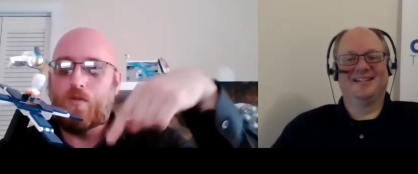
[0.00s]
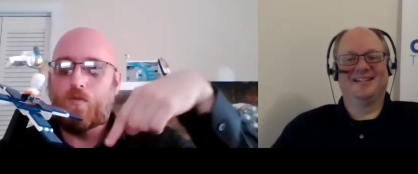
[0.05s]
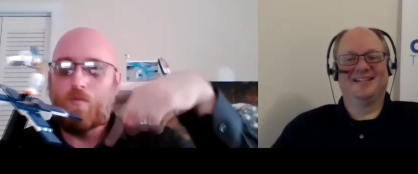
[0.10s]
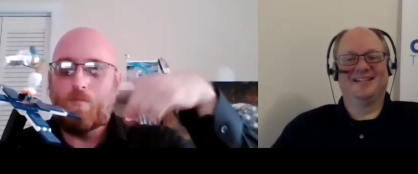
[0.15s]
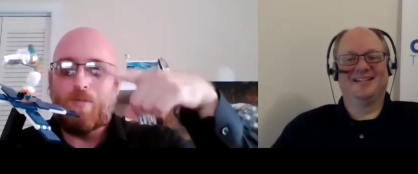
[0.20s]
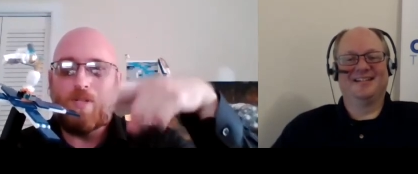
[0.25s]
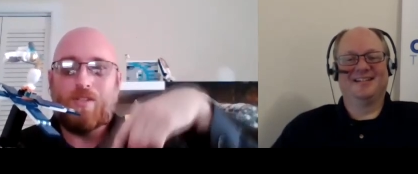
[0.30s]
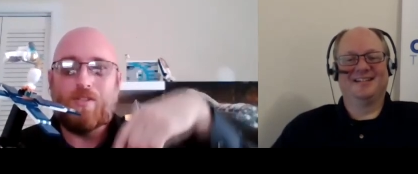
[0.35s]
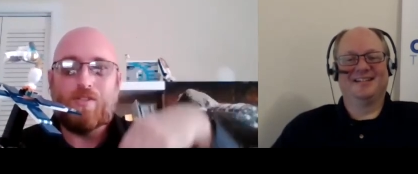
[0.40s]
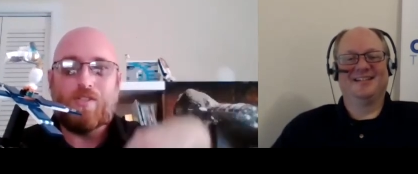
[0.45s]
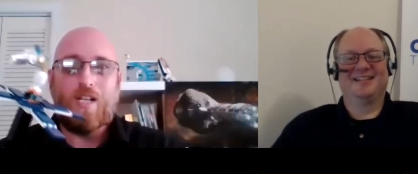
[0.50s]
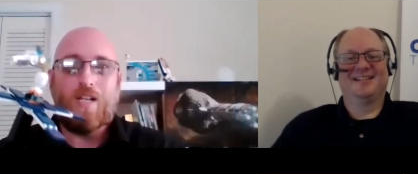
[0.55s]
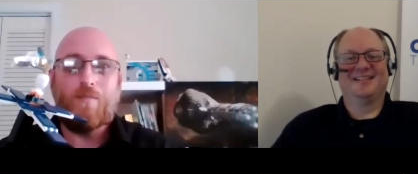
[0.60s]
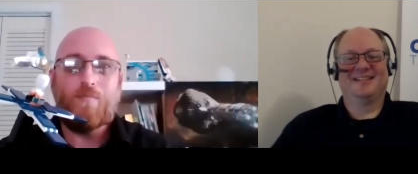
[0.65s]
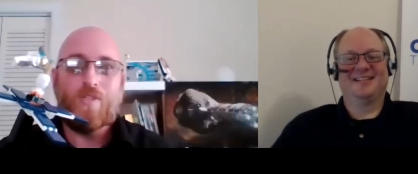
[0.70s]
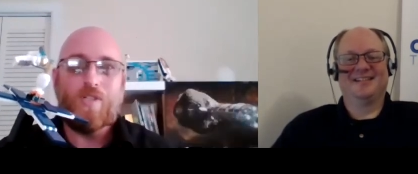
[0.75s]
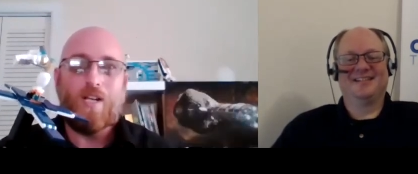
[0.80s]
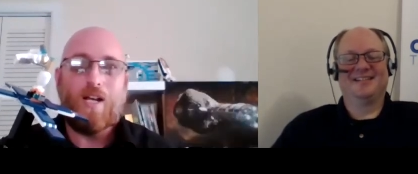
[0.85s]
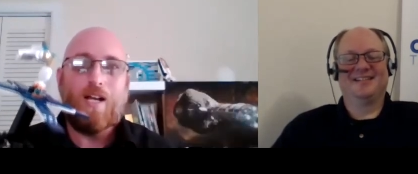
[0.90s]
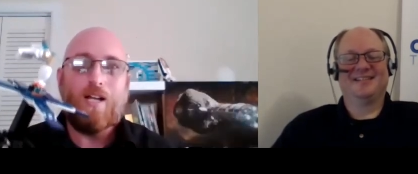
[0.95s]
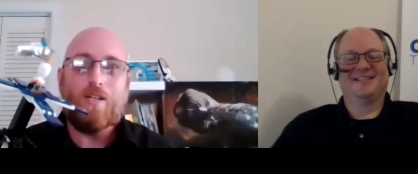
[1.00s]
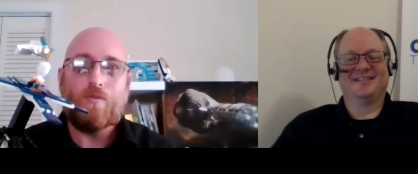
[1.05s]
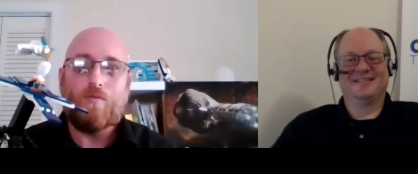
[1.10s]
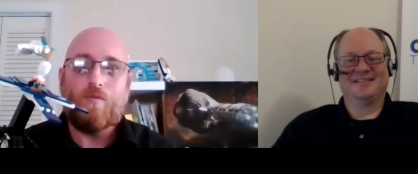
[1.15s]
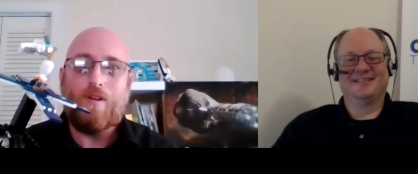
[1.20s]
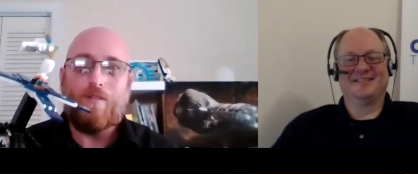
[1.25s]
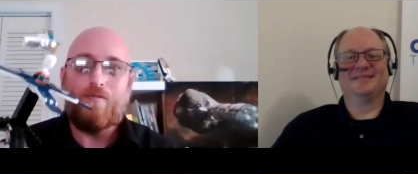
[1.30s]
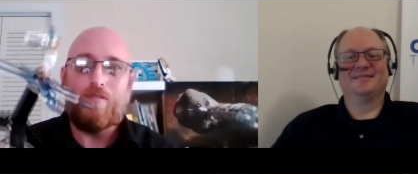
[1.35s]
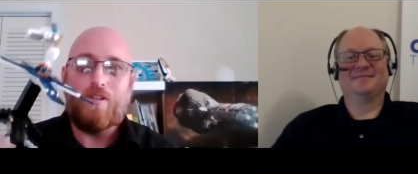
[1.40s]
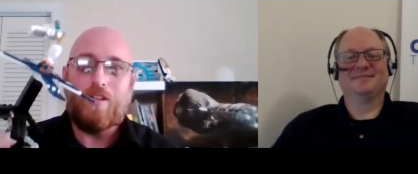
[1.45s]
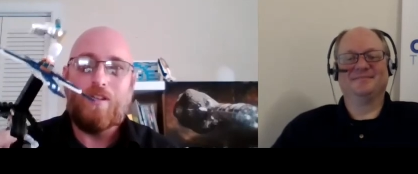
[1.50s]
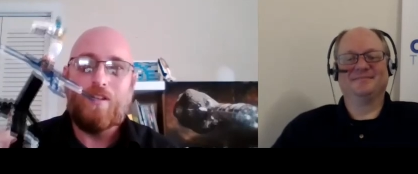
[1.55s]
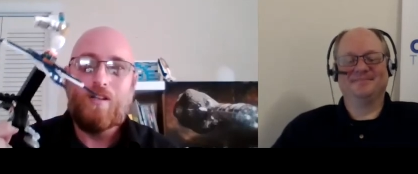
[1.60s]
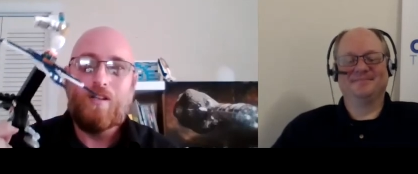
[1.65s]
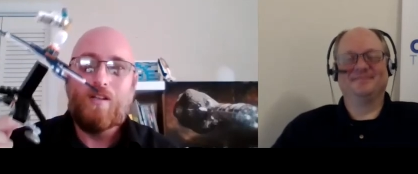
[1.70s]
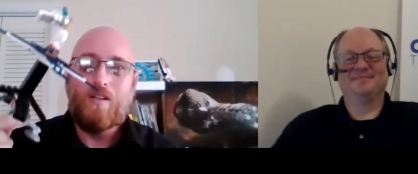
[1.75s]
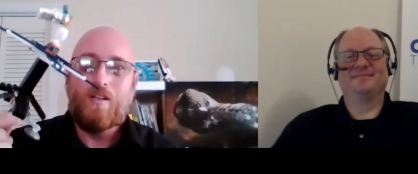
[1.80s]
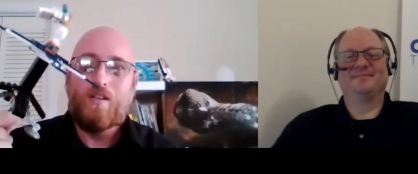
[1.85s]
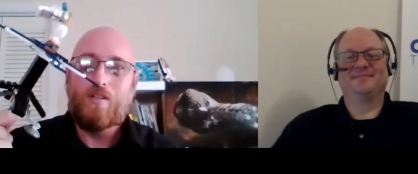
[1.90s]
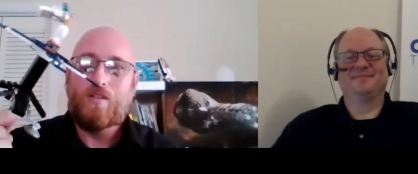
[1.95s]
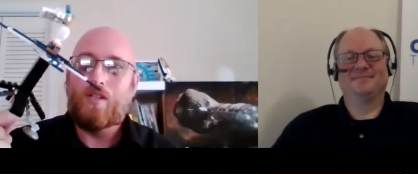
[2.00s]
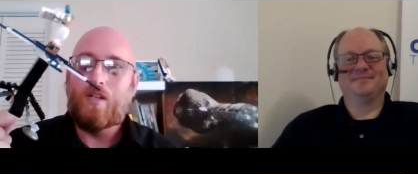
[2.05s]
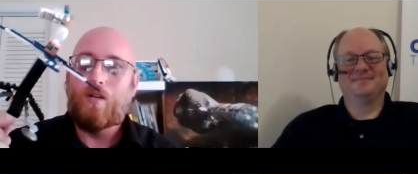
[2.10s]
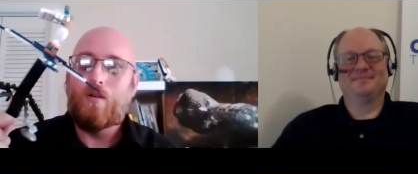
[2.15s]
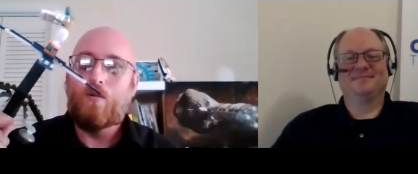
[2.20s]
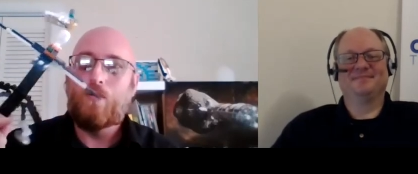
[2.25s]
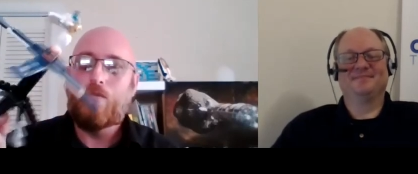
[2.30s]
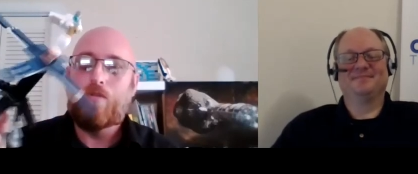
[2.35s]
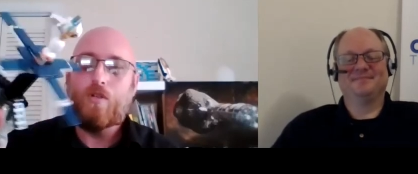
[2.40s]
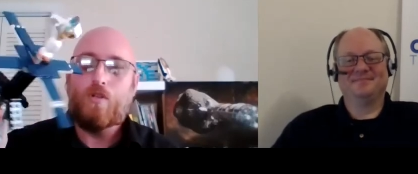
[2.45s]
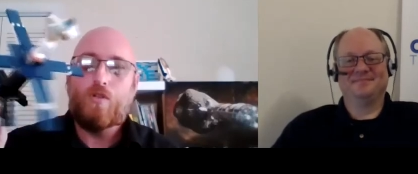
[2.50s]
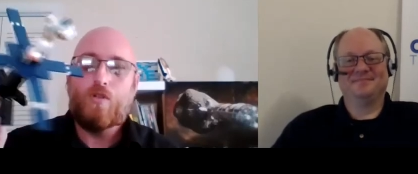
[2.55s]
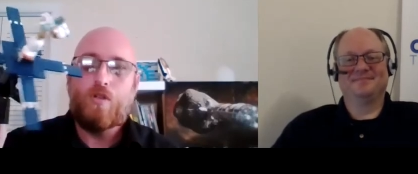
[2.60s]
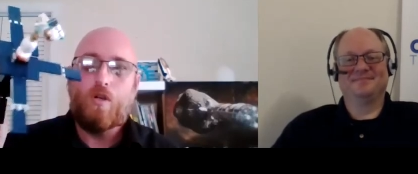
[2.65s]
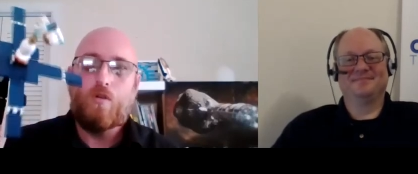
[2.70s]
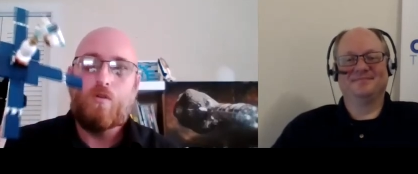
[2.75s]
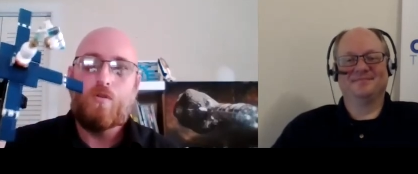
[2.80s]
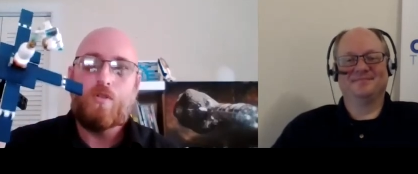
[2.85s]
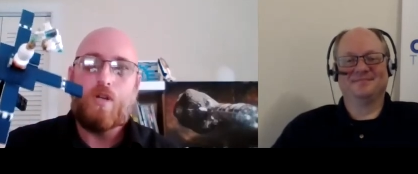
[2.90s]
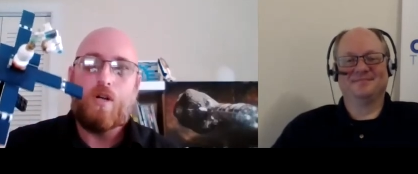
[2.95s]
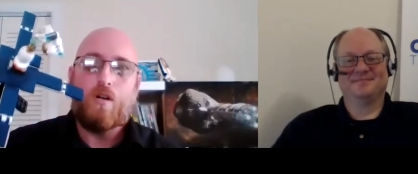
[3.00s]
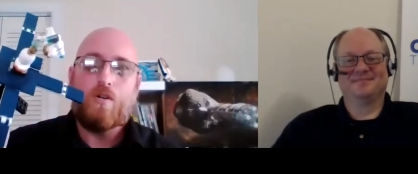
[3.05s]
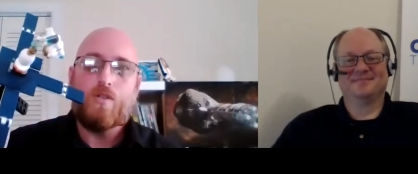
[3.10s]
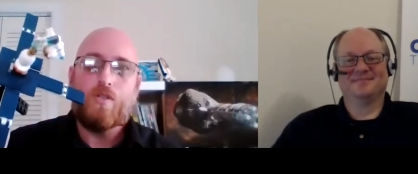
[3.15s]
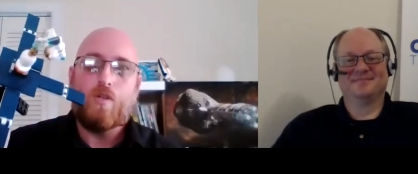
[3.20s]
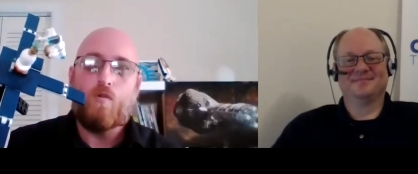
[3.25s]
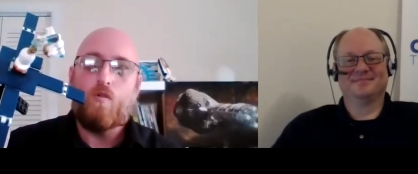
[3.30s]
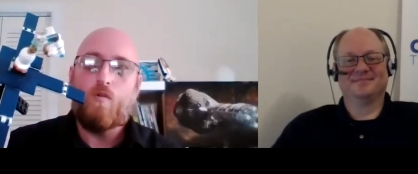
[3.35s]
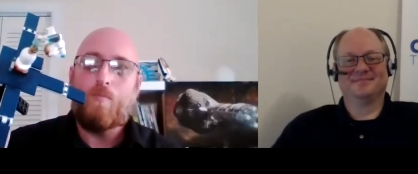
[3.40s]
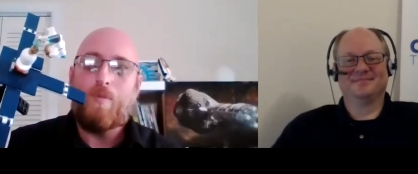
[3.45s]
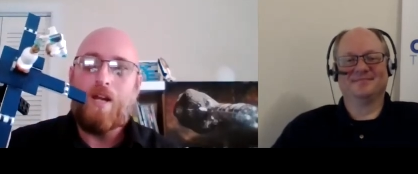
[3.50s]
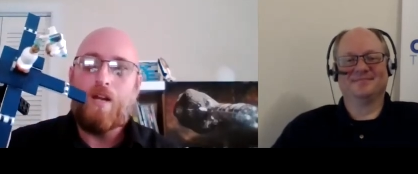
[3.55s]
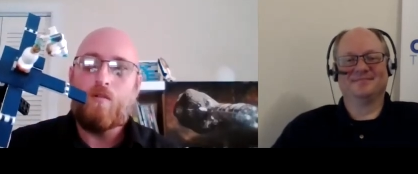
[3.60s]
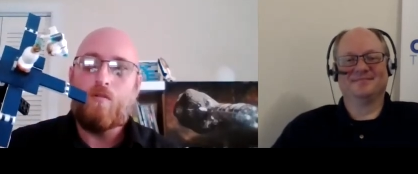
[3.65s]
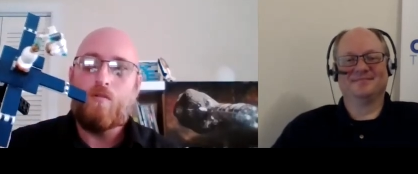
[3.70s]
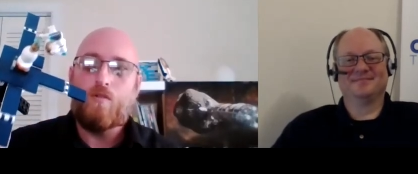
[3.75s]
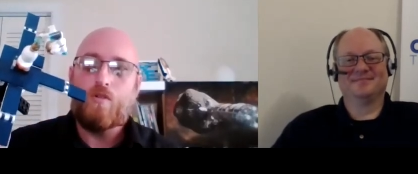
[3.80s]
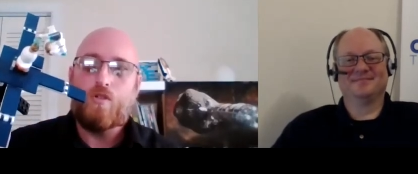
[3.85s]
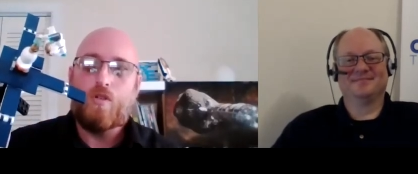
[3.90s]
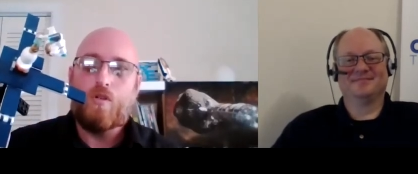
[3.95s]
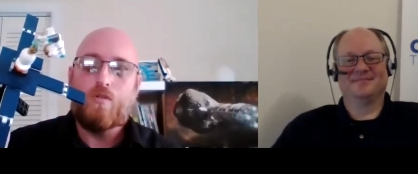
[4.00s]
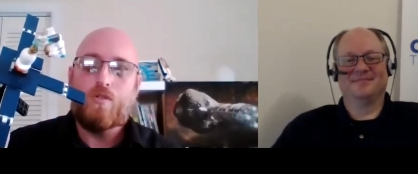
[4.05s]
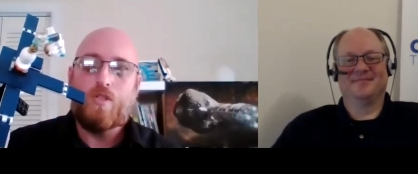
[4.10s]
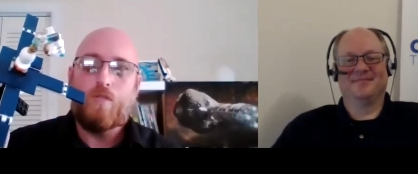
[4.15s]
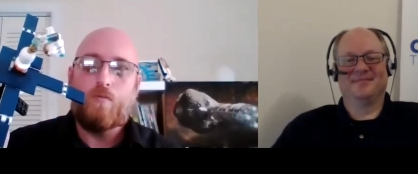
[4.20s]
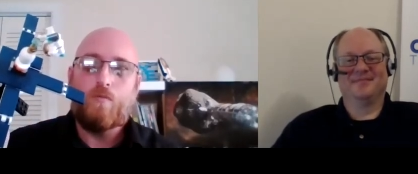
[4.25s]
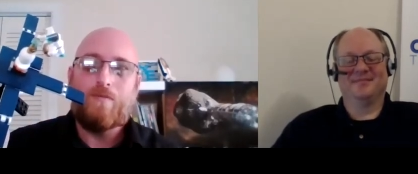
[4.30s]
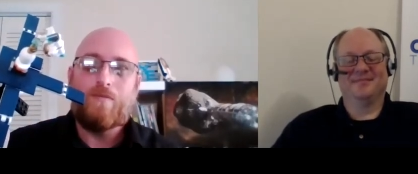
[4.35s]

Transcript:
Speaker 1: would be the same size roughly. So this shows our solar panel. It shows that hmm.